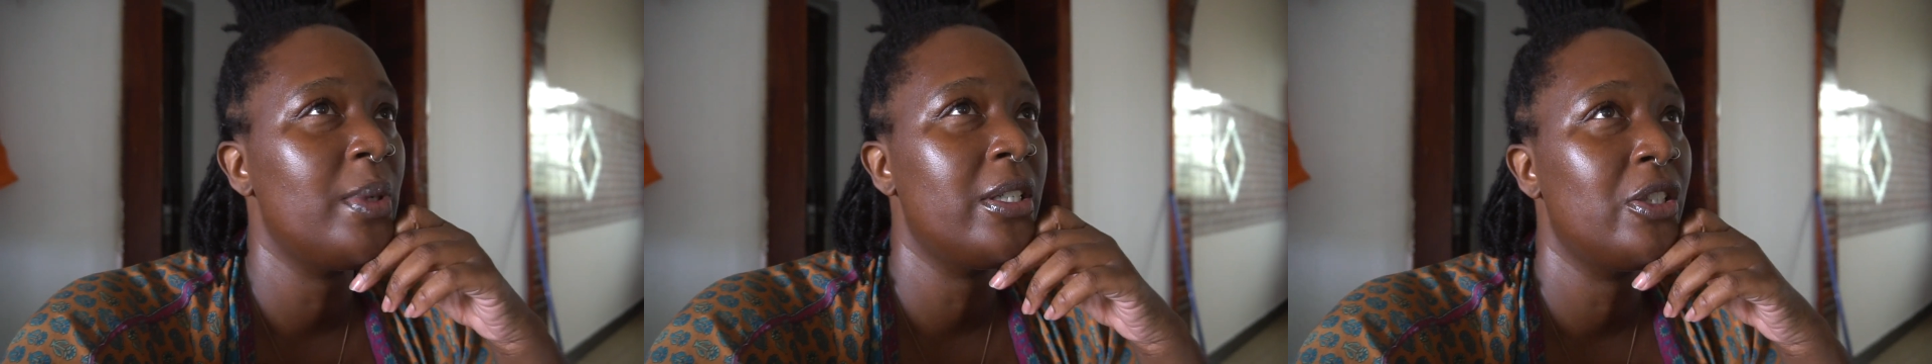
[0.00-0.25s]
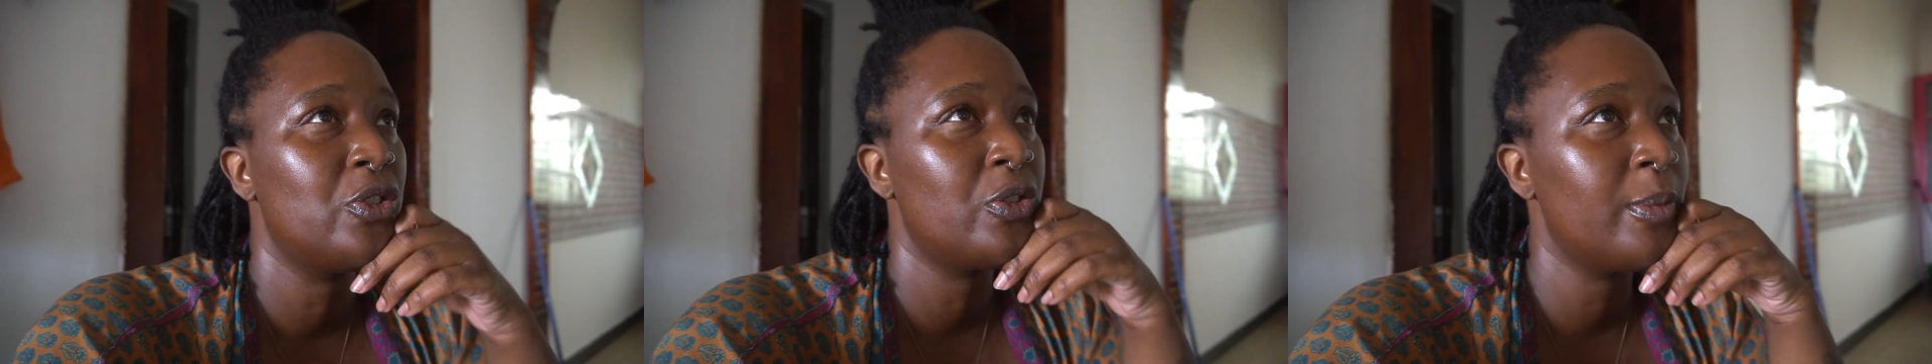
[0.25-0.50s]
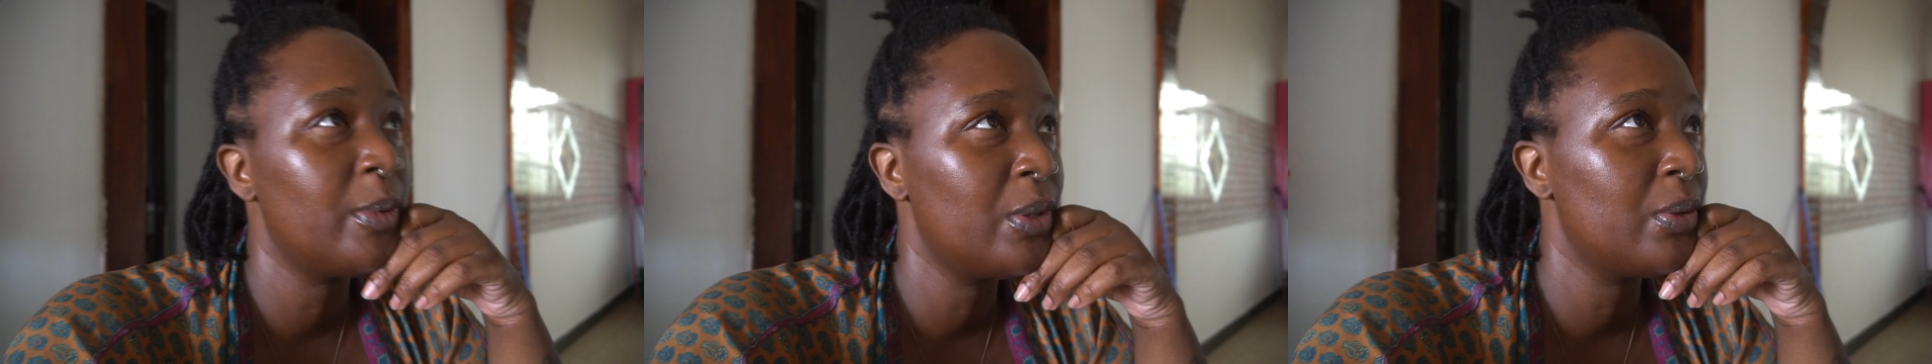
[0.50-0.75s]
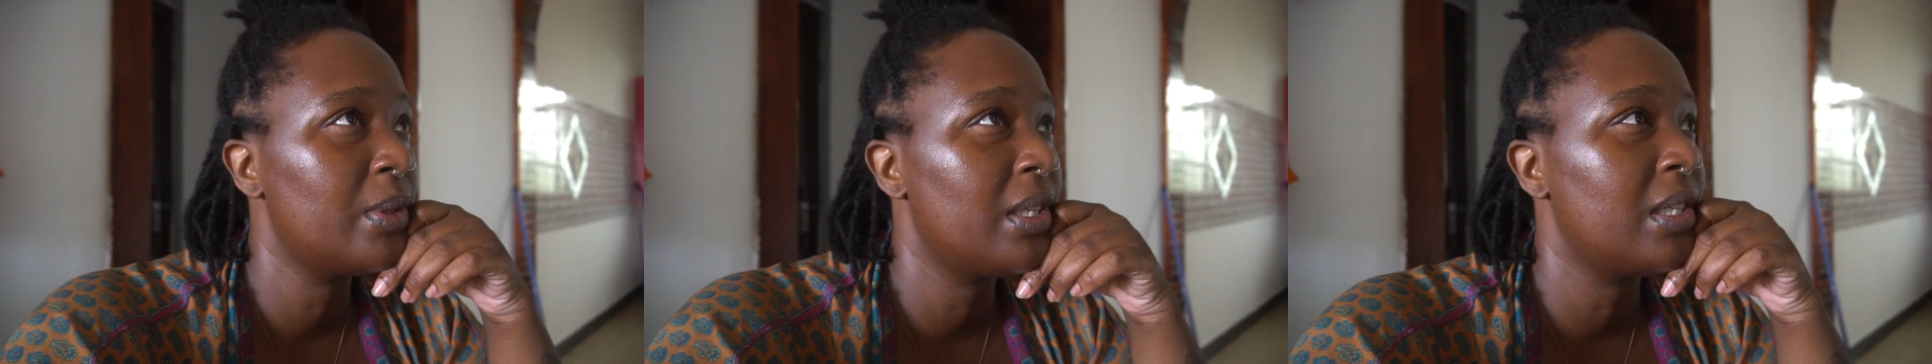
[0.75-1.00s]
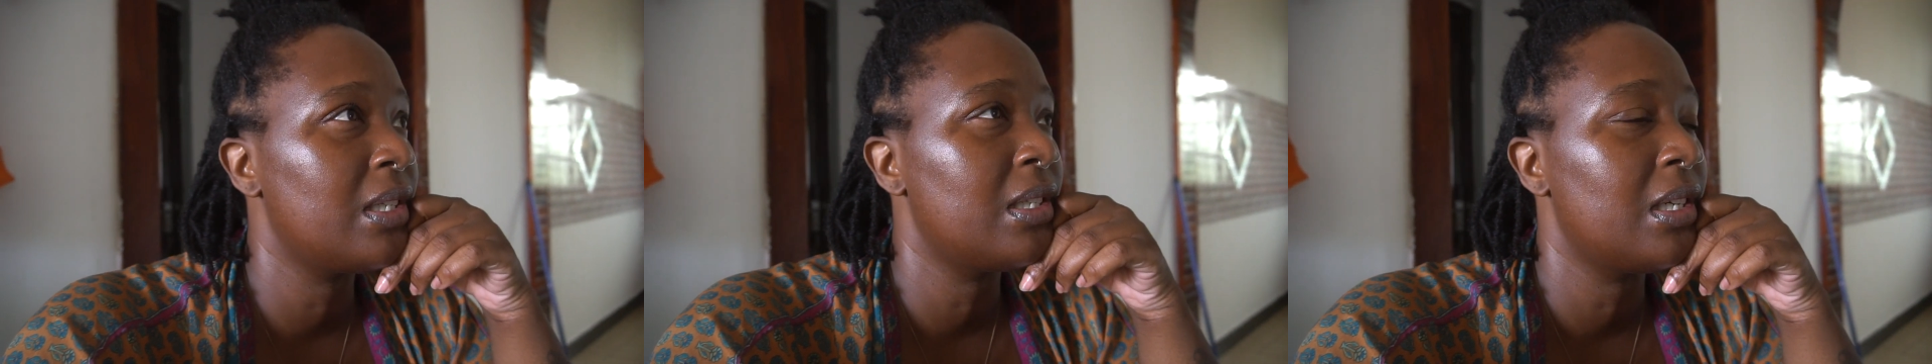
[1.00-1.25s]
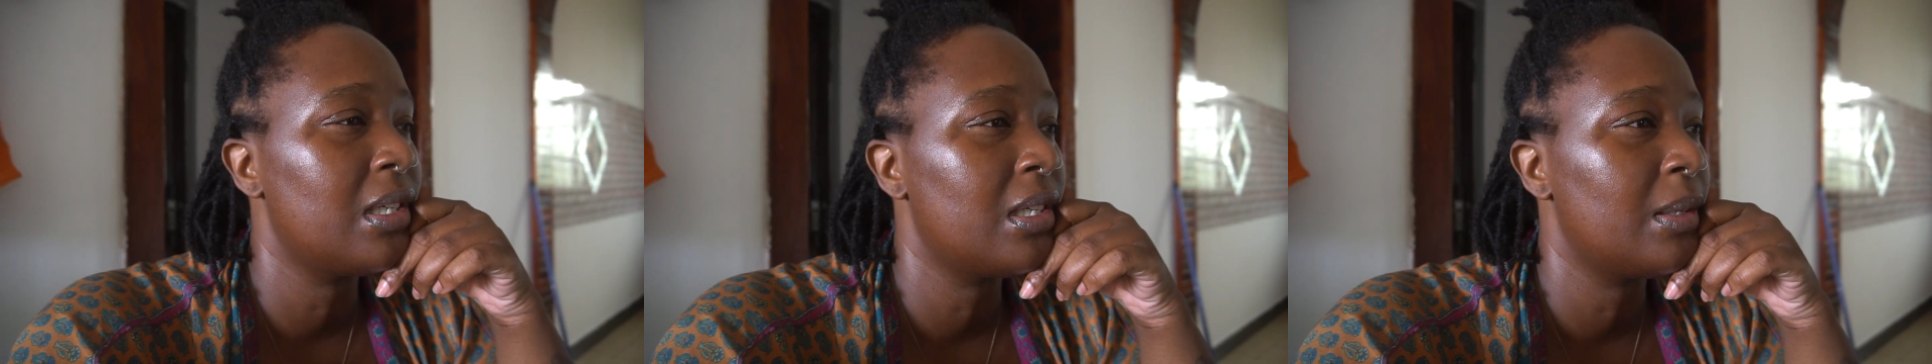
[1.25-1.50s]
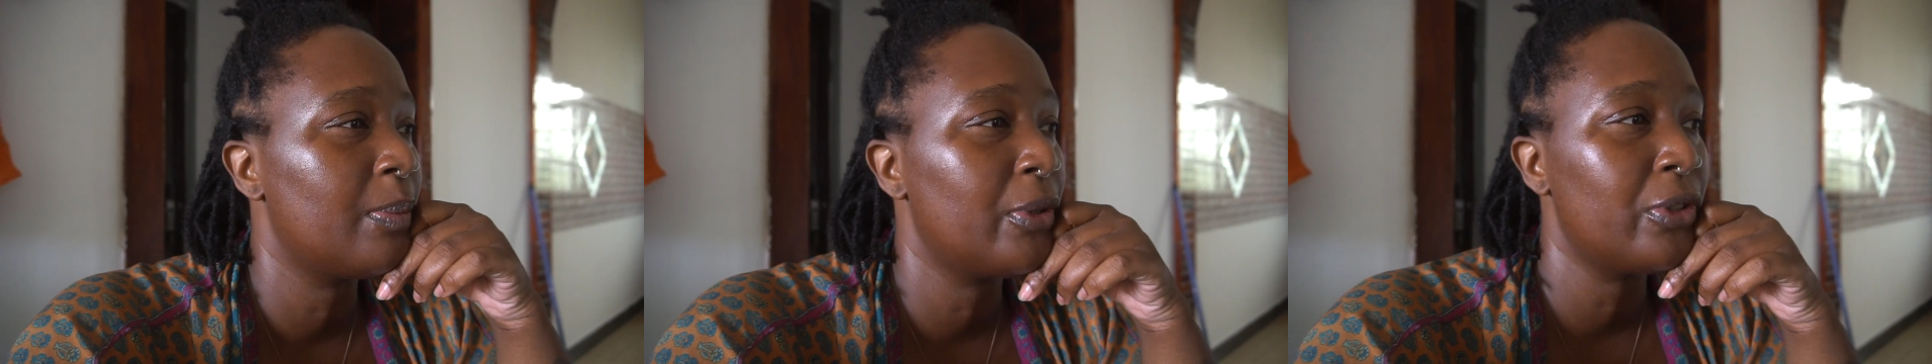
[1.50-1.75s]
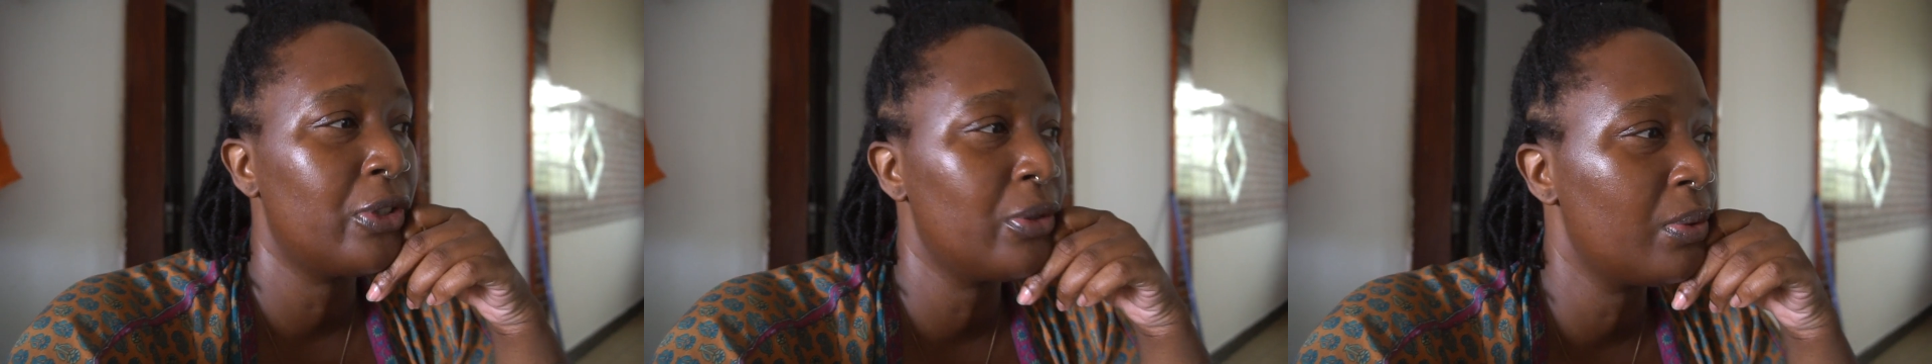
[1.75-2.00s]
contribute and uh,
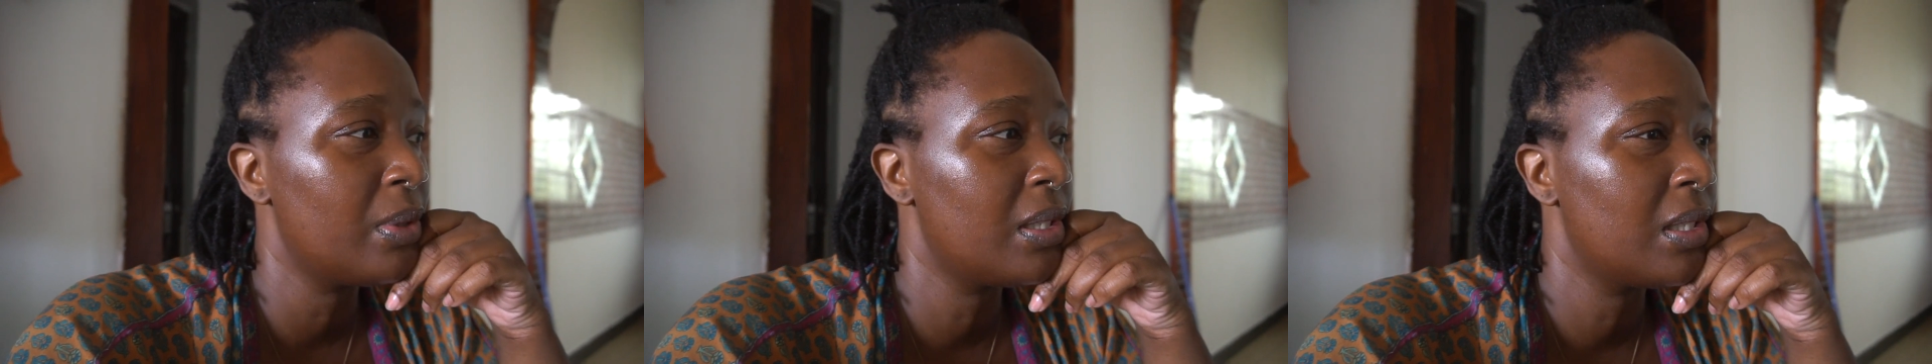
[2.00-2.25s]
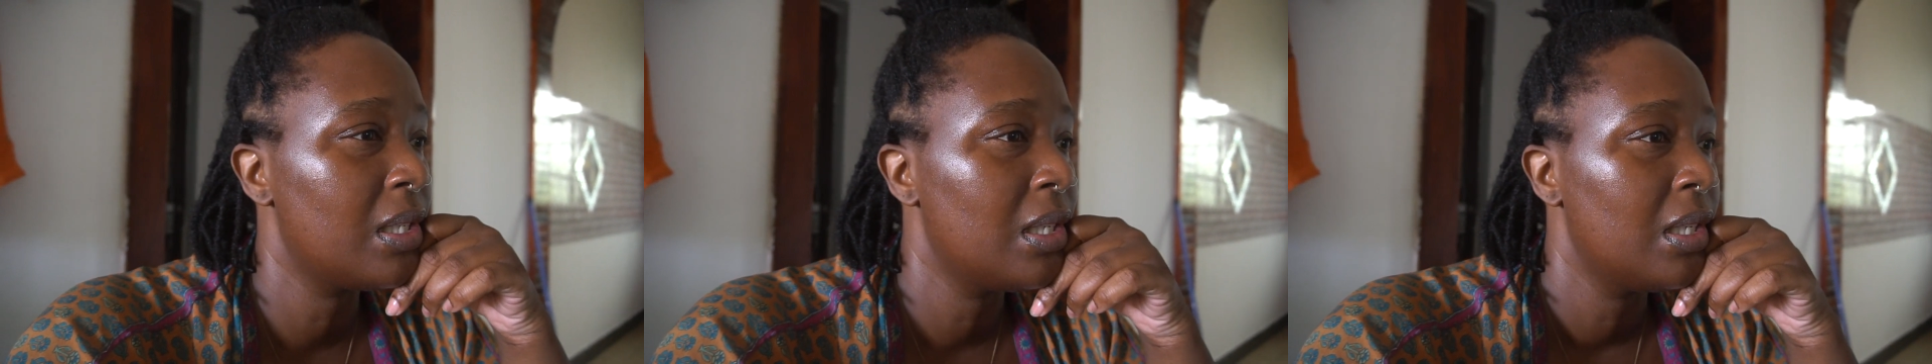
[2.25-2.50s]
produce.